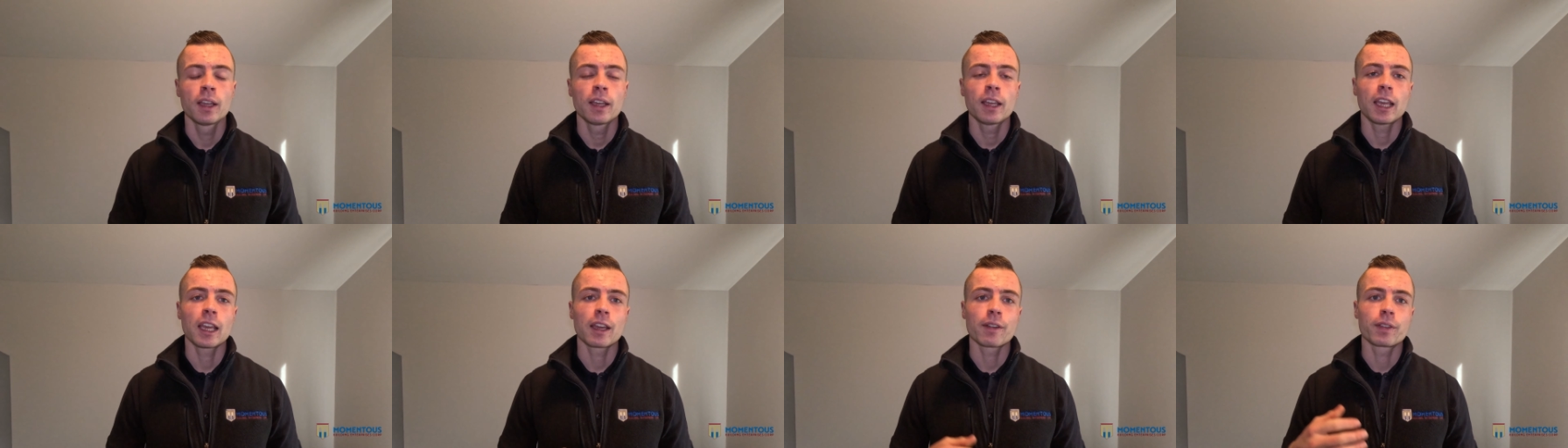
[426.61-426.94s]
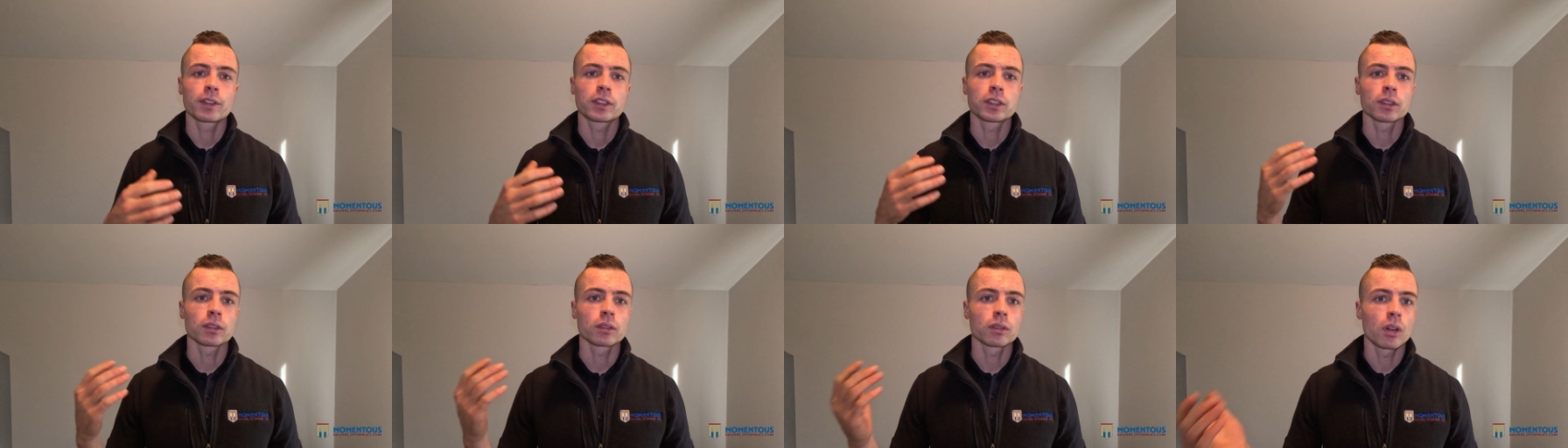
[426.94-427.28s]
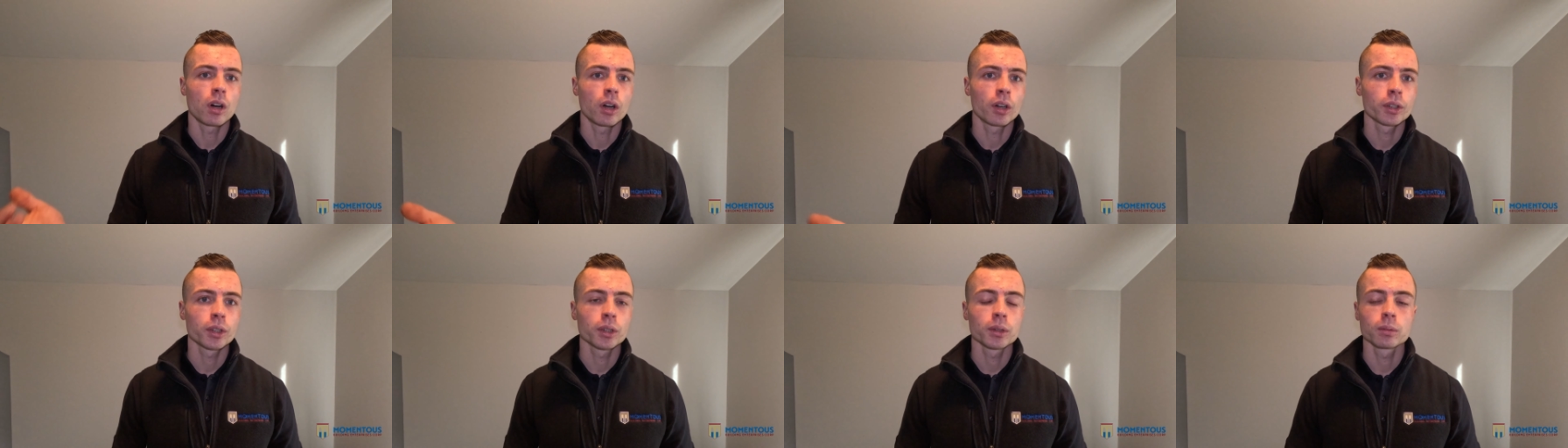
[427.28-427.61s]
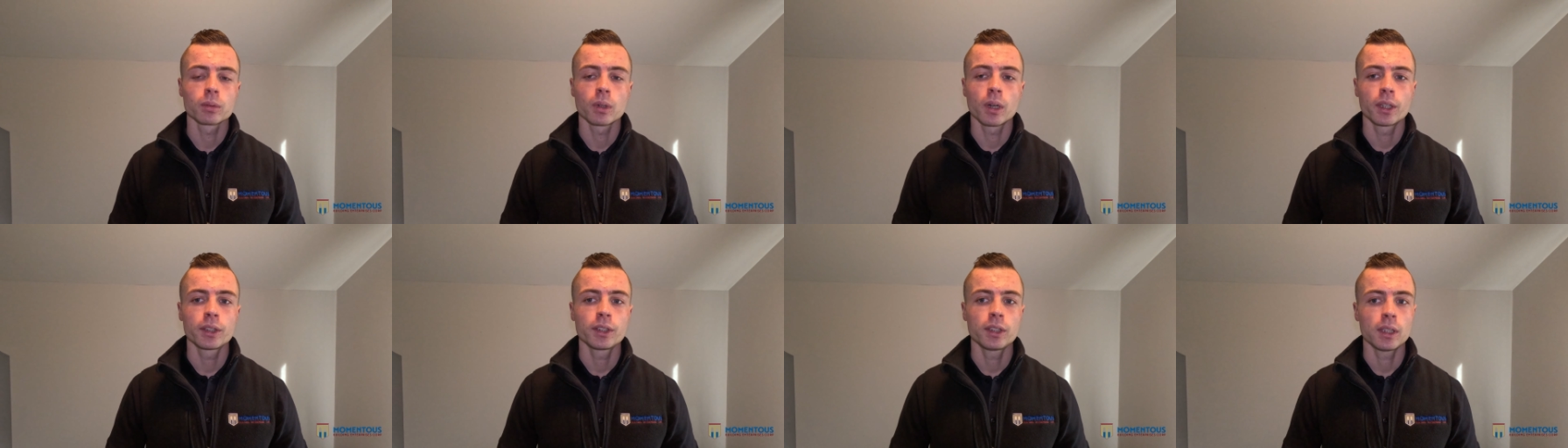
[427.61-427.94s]
If it's a longer
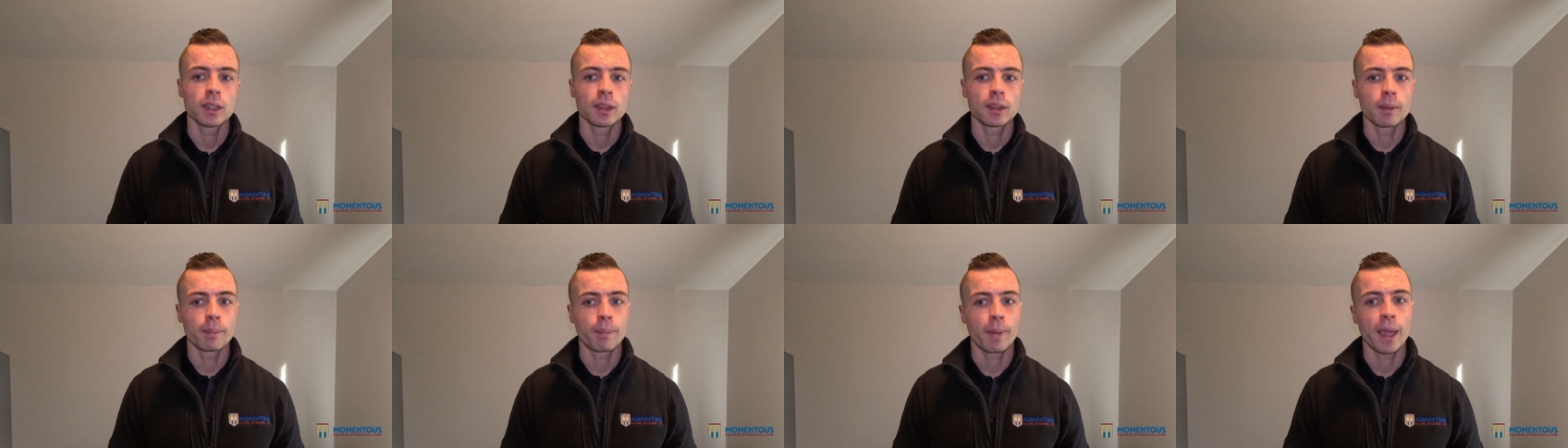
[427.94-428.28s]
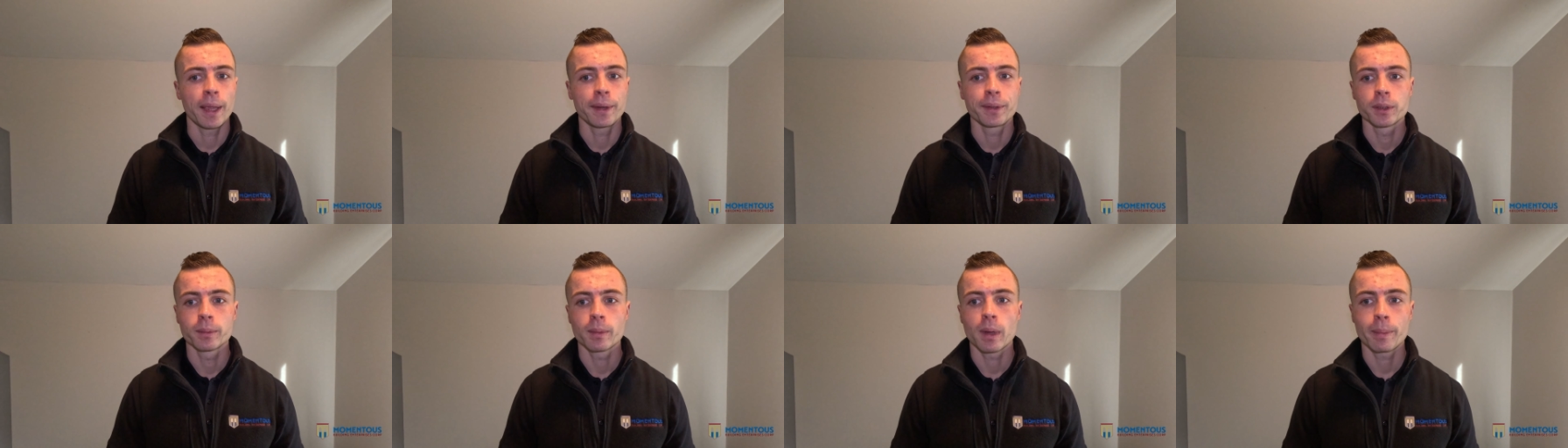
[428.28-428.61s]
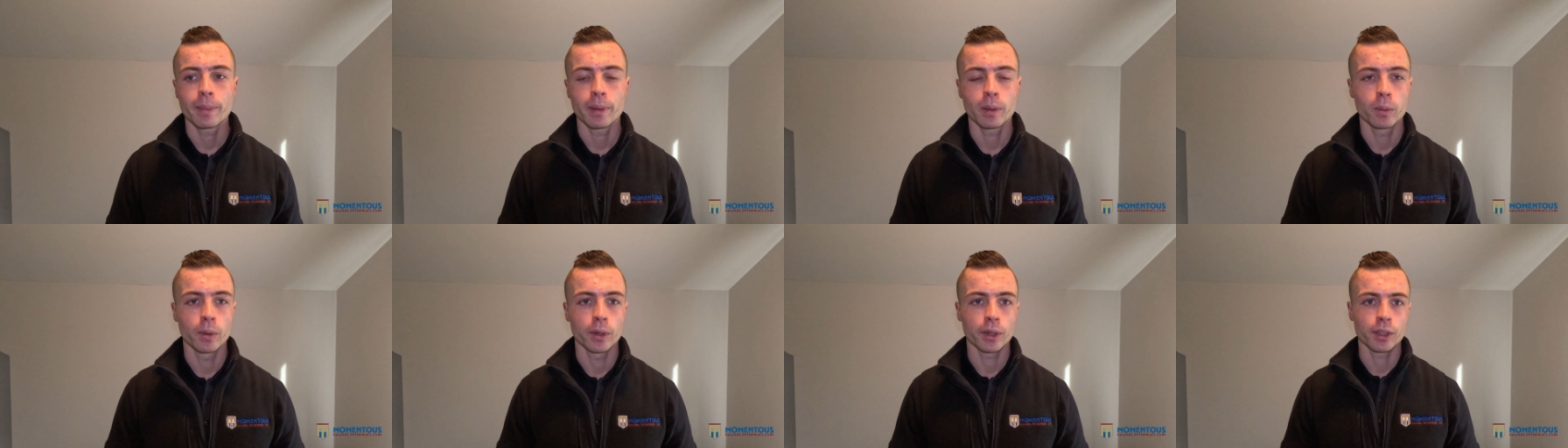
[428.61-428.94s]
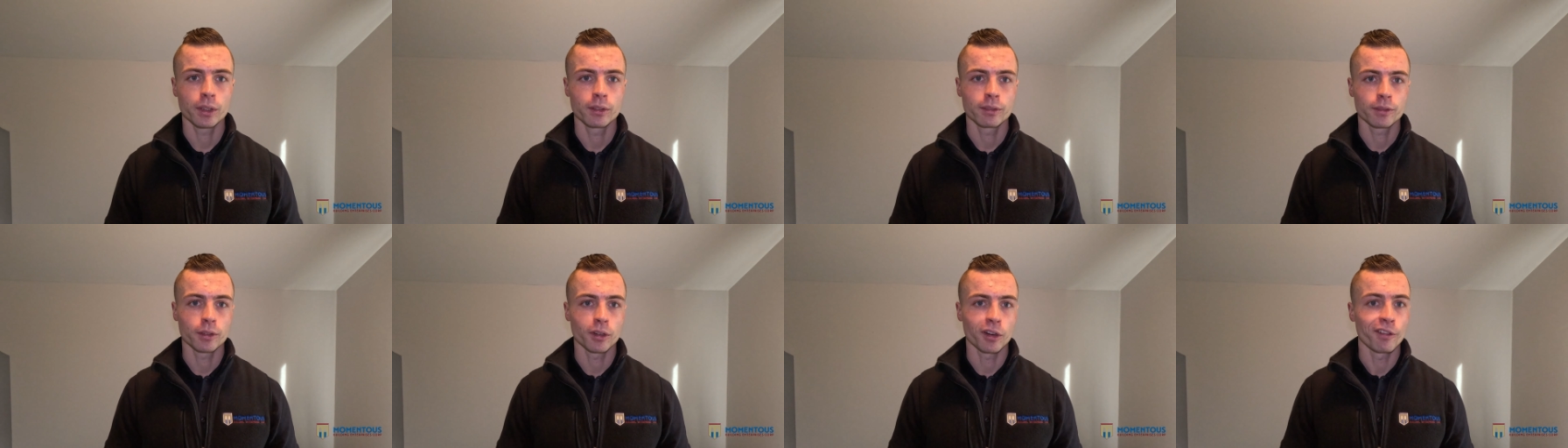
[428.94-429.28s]
run, the painter might be
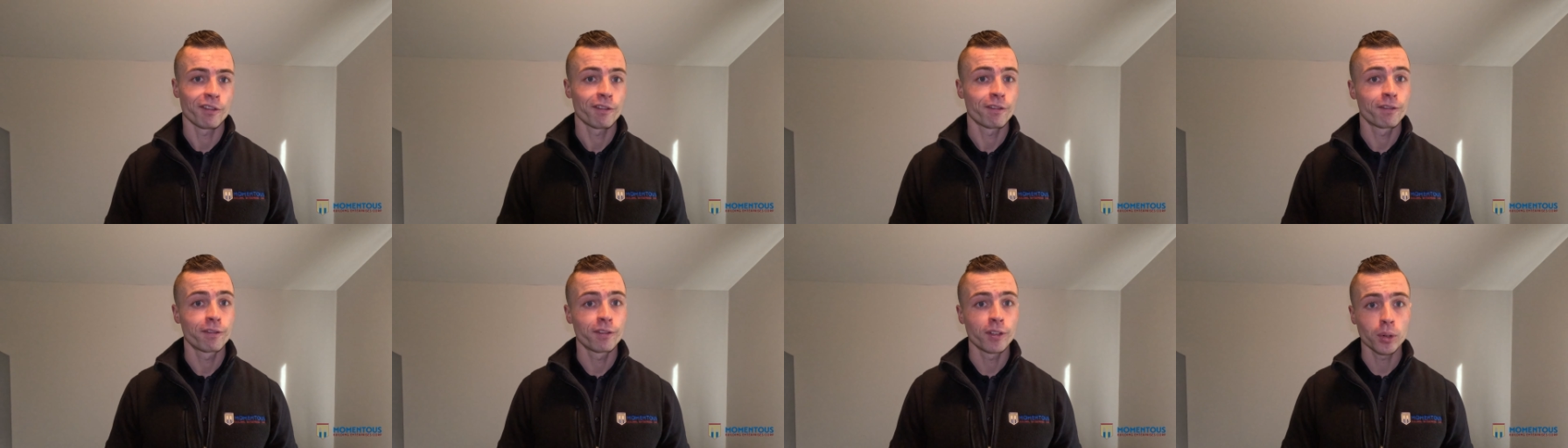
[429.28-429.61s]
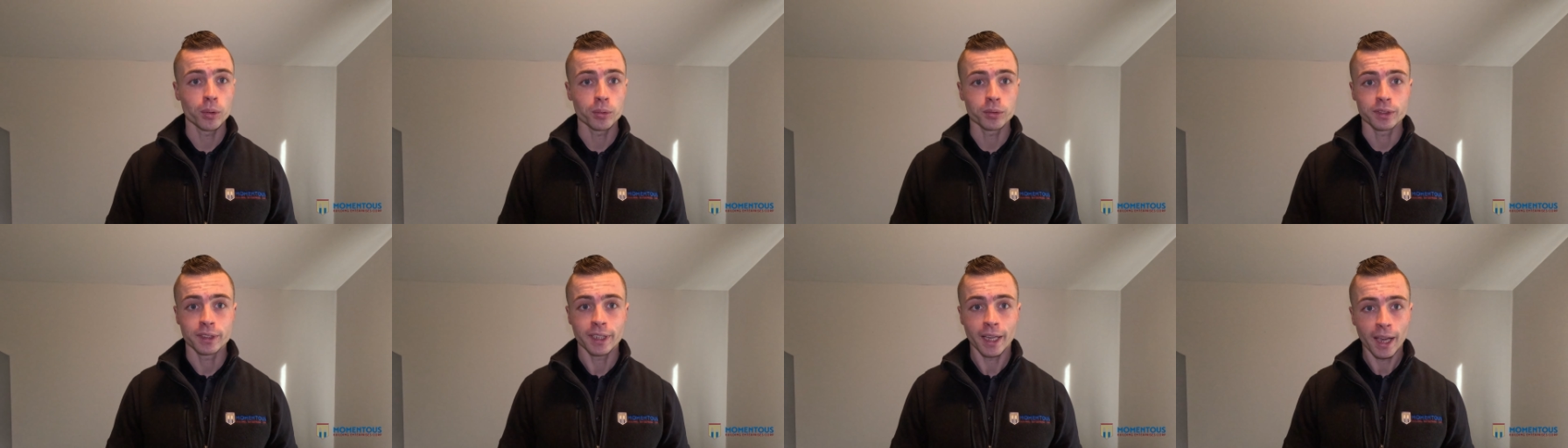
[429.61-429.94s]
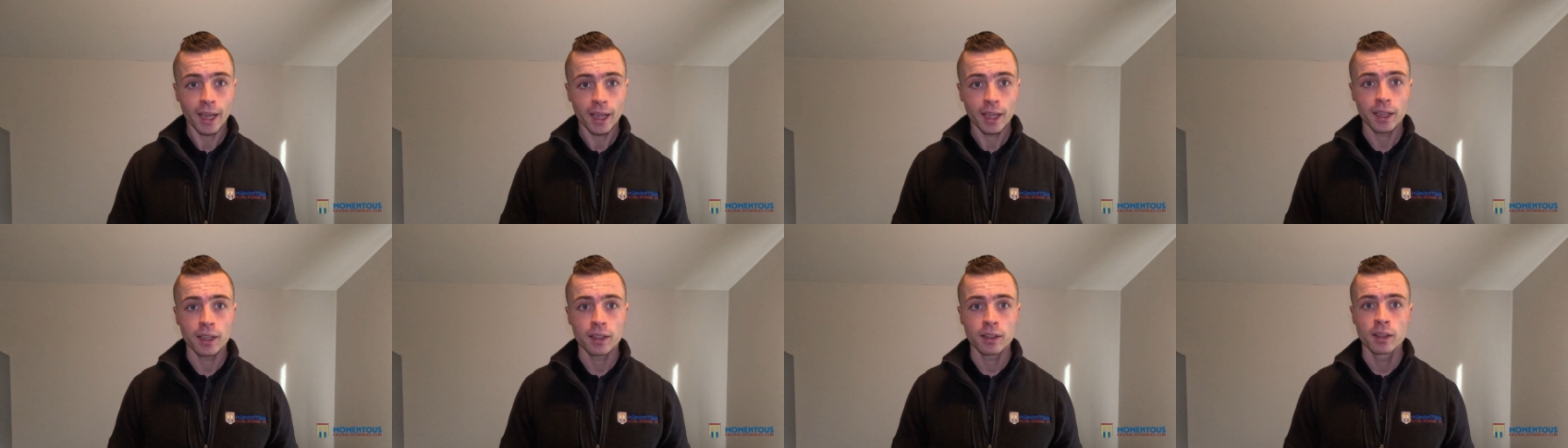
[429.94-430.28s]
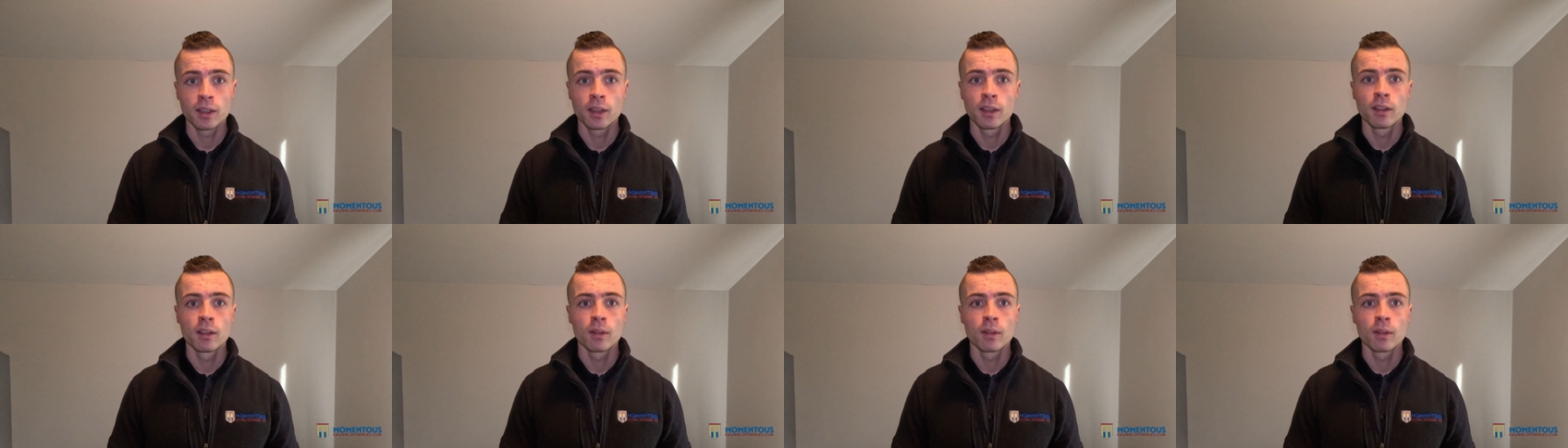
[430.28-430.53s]
working for a full day